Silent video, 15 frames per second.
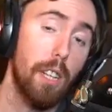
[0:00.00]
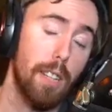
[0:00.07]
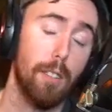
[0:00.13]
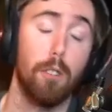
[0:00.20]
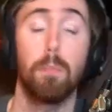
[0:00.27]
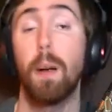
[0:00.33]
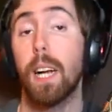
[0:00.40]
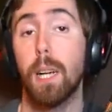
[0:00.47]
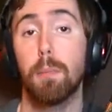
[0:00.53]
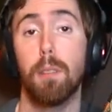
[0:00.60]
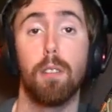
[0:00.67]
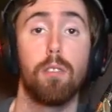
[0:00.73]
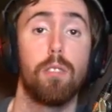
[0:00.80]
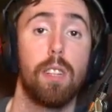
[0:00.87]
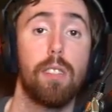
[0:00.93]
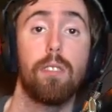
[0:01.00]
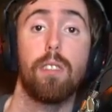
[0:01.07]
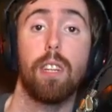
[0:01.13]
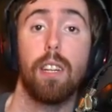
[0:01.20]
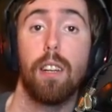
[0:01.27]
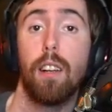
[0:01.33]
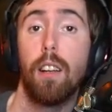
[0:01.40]
takes us back up to
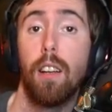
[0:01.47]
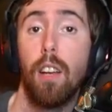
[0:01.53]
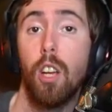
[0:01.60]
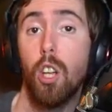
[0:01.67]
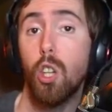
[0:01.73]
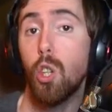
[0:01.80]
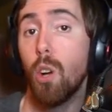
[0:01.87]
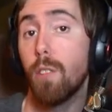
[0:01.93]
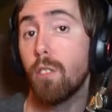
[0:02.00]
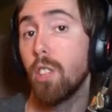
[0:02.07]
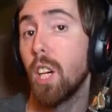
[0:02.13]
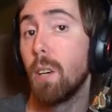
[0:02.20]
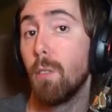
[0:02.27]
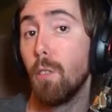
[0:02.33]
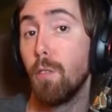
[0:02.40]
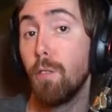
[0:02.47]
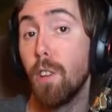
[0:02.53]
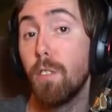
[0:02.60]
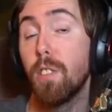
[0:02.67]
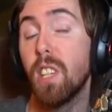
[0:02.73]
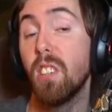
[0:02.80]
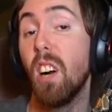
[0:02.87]
60. You have to level
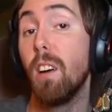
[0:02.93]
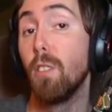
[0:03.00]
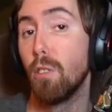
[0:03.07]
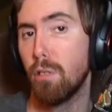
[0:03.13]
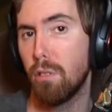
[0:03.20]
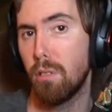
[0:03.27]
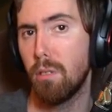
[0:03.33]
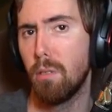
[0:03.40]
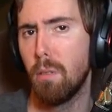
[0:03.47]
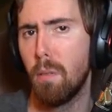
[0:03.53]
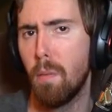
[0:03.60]
50 levels.